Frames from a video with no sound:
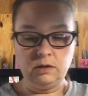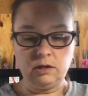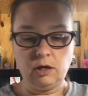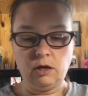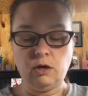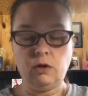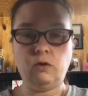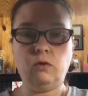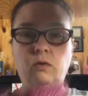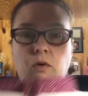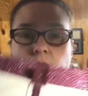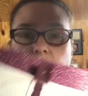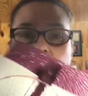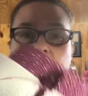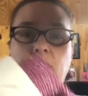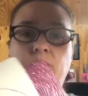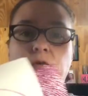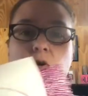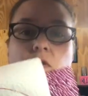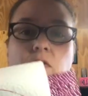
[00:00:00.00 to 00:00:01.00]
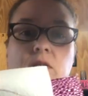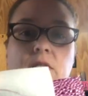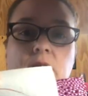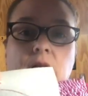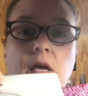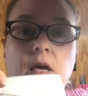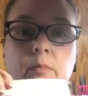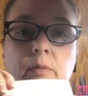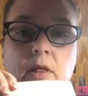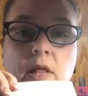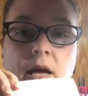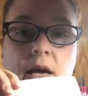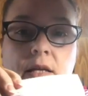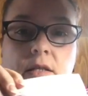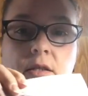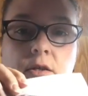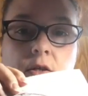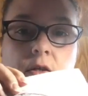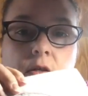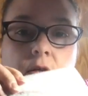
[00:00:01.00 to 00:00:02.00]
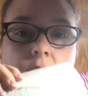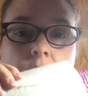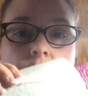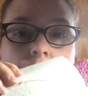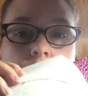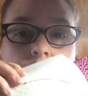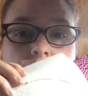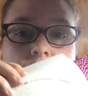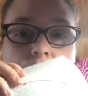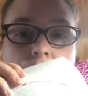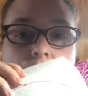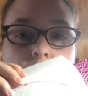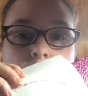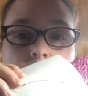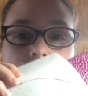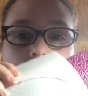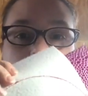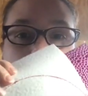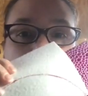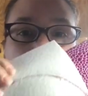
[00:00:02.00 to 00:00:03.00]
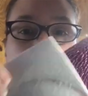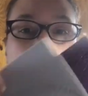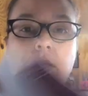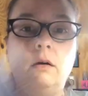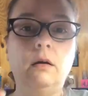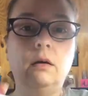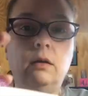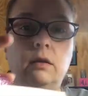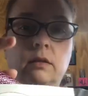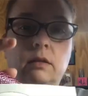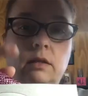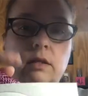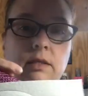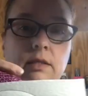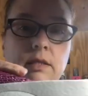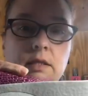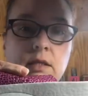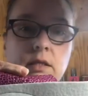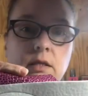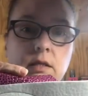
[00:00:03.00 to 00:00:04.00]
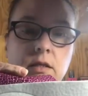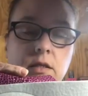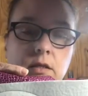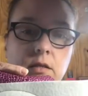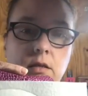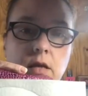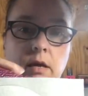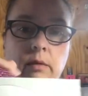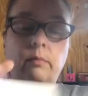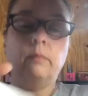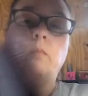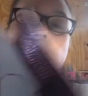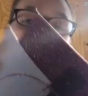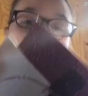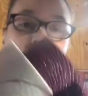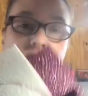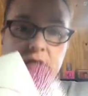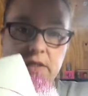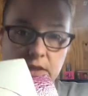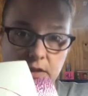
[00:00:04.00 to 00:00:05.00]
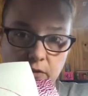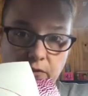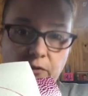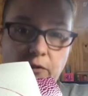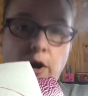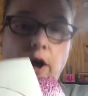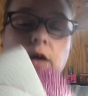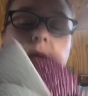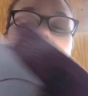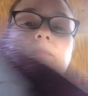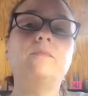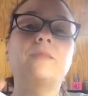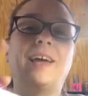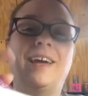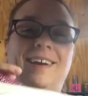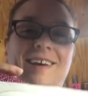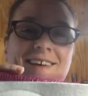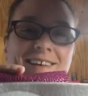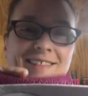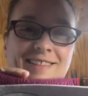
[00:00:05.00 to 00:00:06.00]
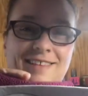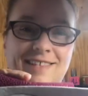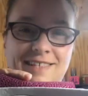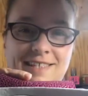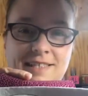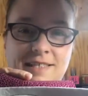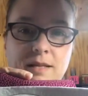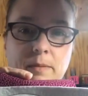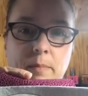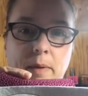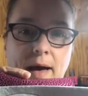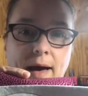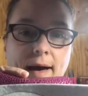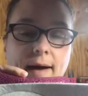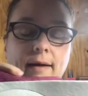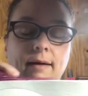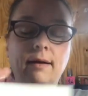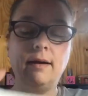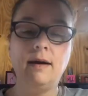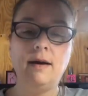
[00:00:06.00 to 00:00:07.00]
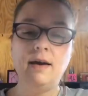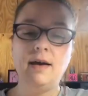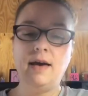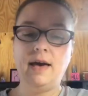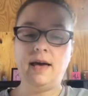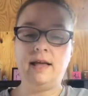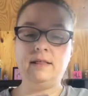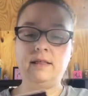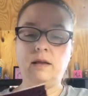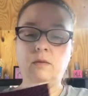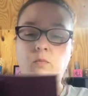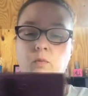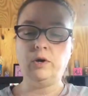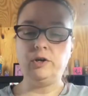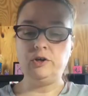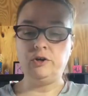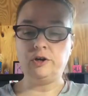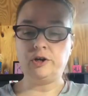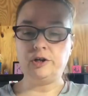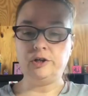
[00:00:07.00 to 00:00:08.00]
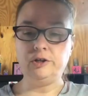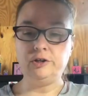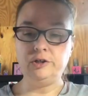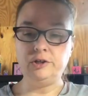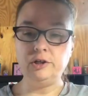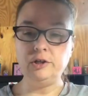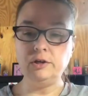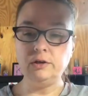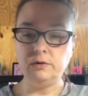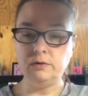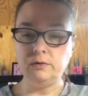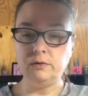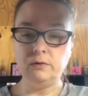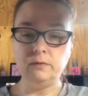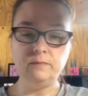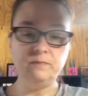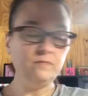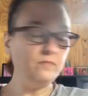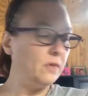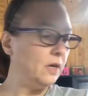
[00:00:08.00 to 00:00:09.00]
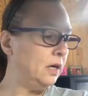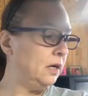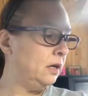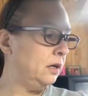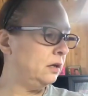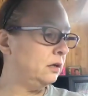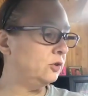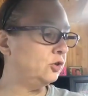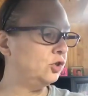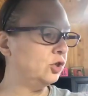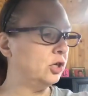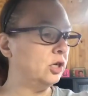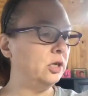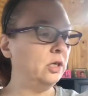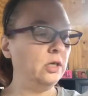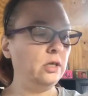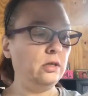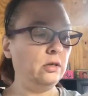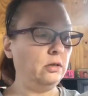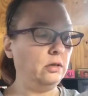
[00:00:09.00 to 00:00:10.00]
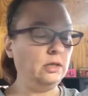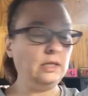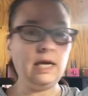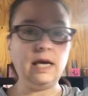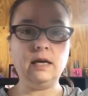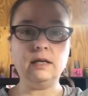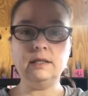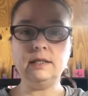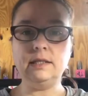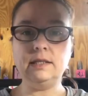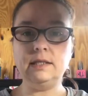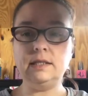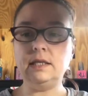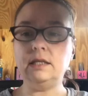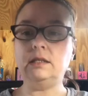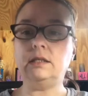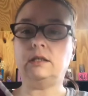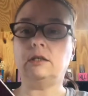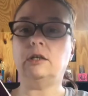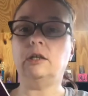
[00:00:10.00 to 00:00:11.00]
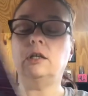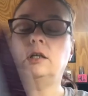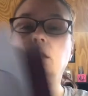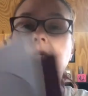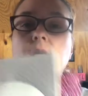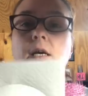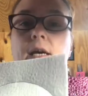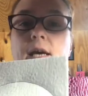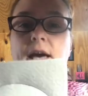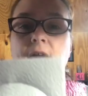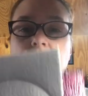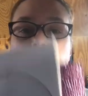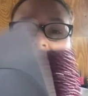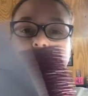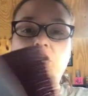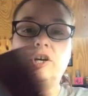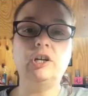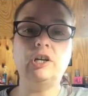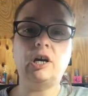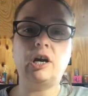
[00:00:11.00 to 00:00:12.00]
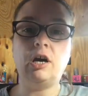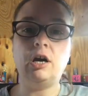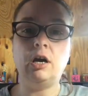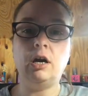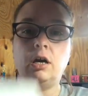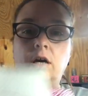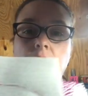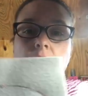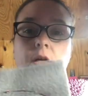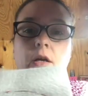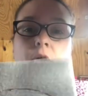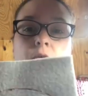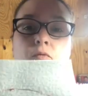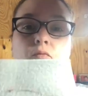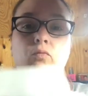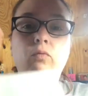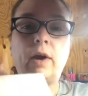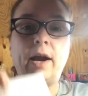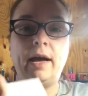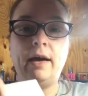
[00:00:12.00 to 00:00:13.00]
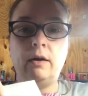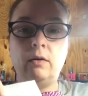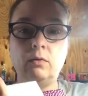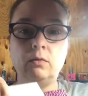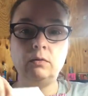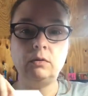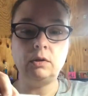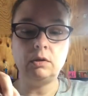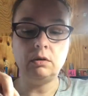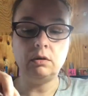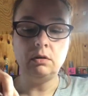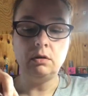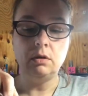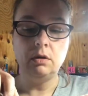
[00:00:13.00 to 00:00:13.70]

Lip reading: So I have all the stabilizer off on the back. This is, well, this is the front. This is the back. And then what you're going to do is you're going to take a scissor and you're going to cut around